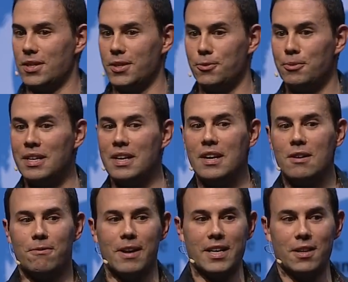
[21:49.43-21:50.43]
So
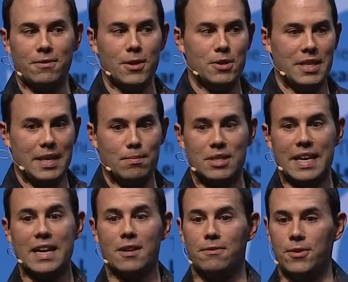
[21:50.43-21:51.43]
finding a few teams,
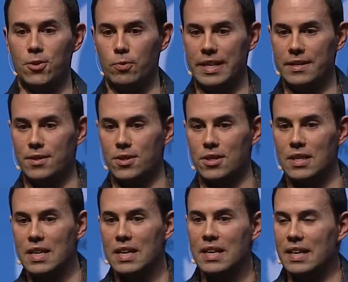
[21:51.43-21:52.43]
getting a few wins
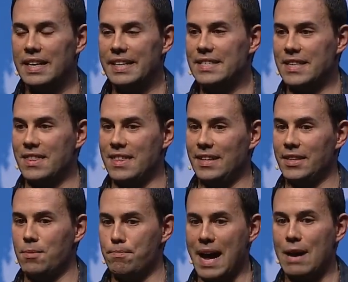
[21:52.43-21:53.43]
uh, is the thing
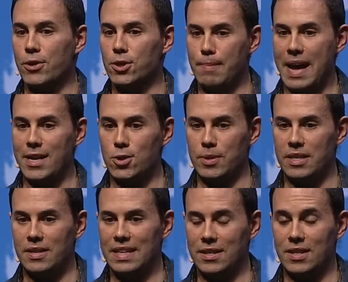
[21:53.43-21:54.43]
that empowers
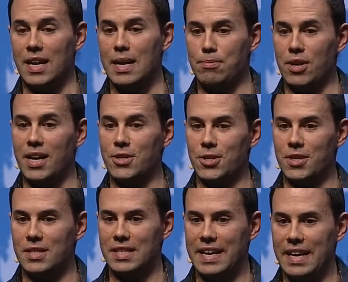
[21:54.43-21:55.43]
management at the top, not just
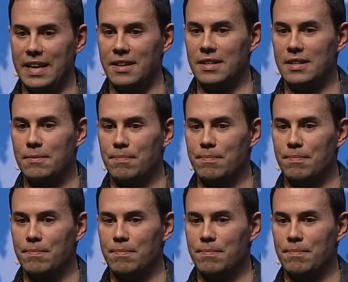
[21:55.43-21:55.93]
to say,